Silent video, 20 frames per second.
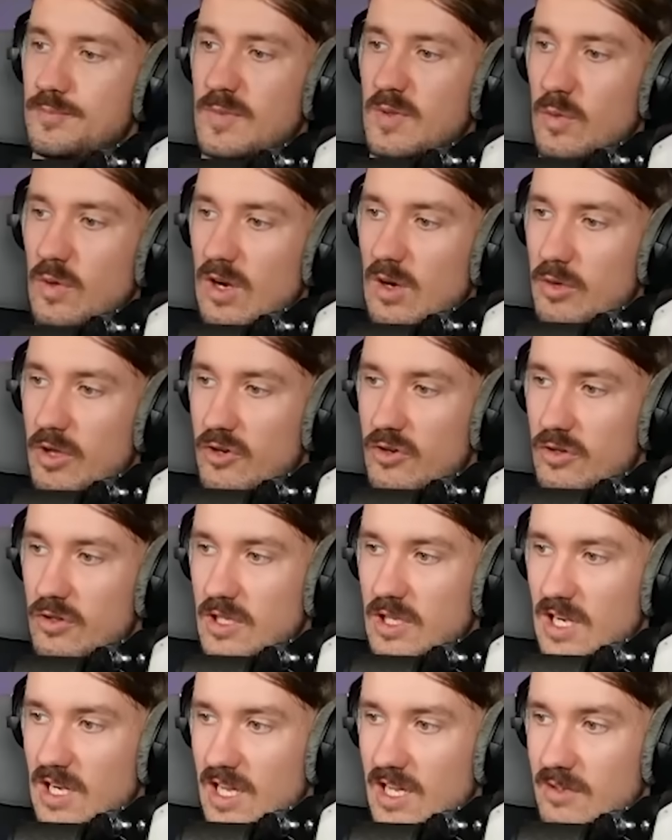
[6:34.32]
Will Albino try to
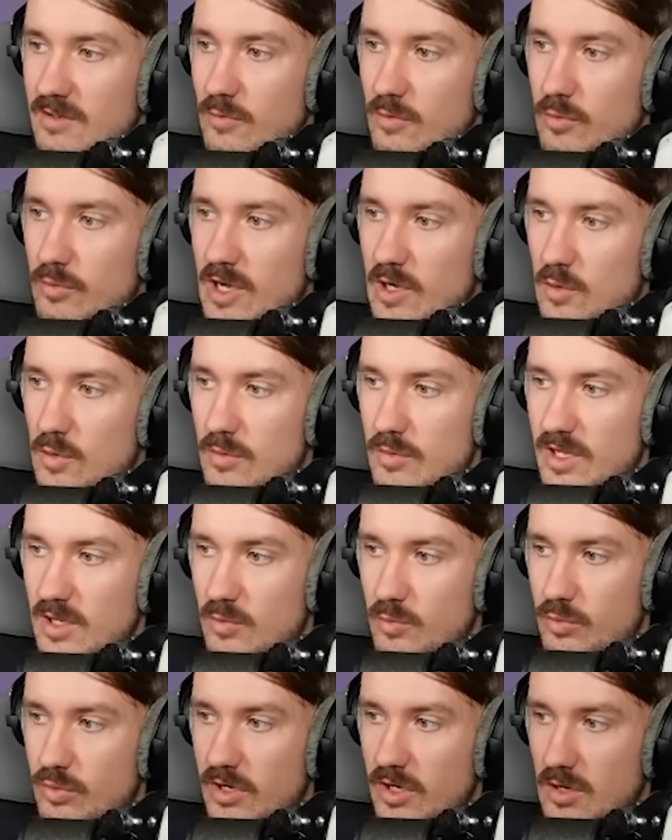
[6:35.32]
kill I
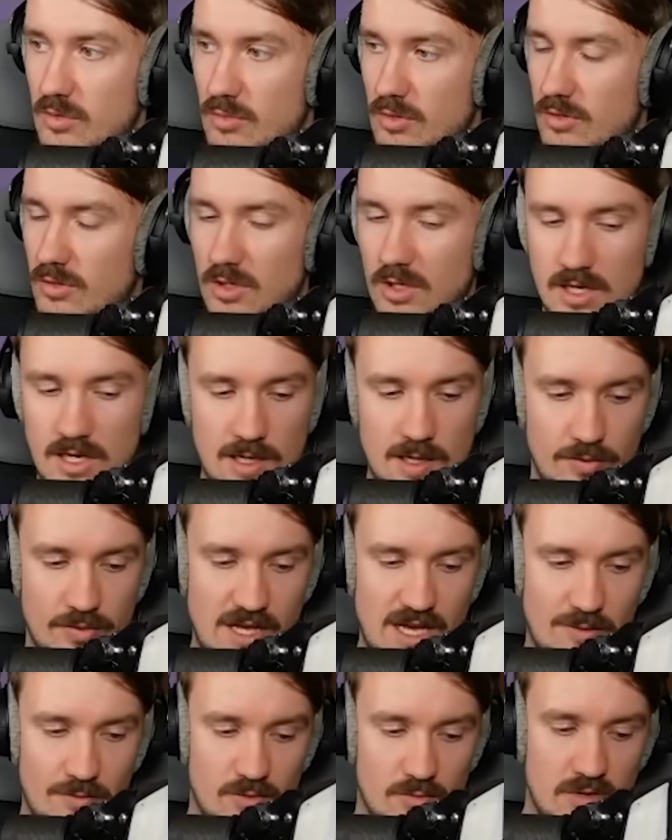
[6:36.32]
with pre-hard mode?
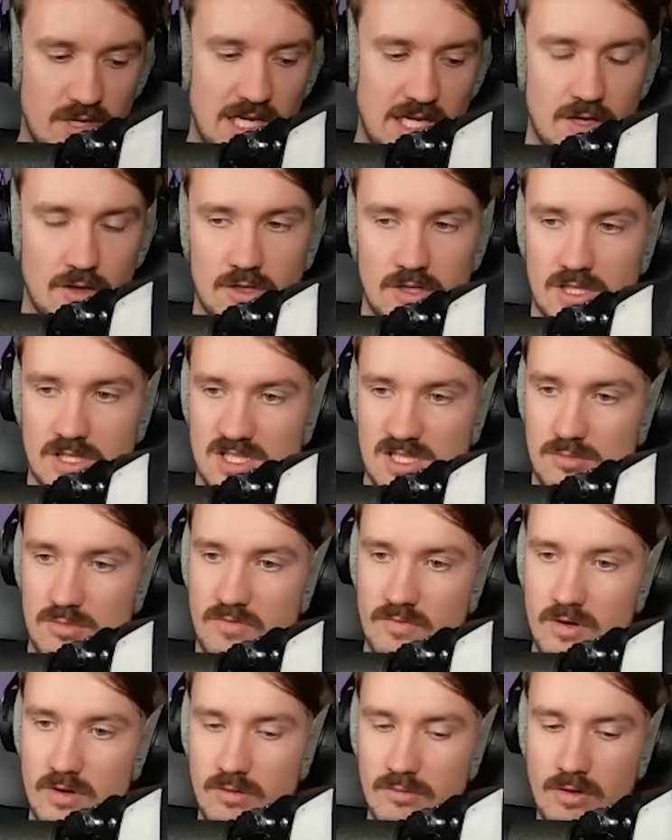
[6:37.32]
Nah, with melee only, that's gonna be
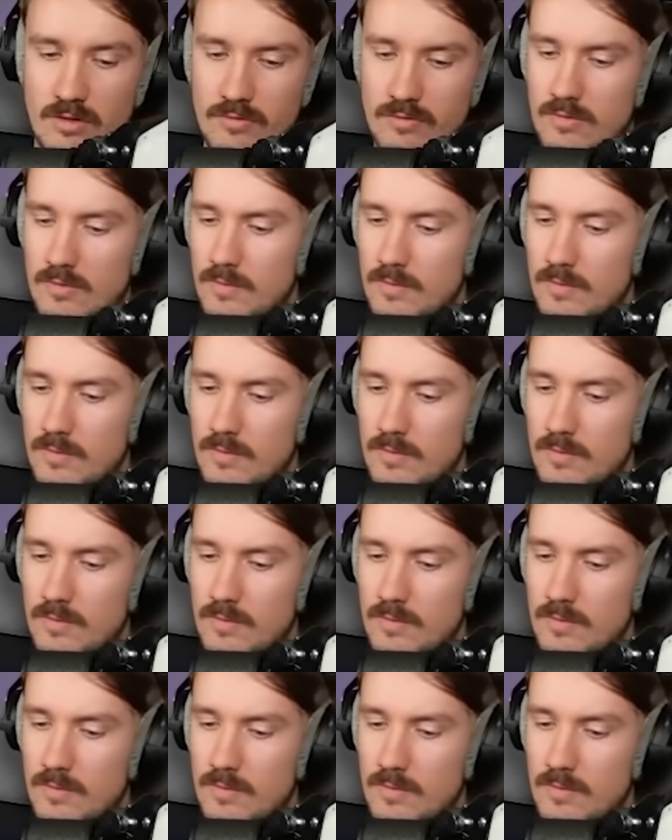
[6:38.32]
very rough.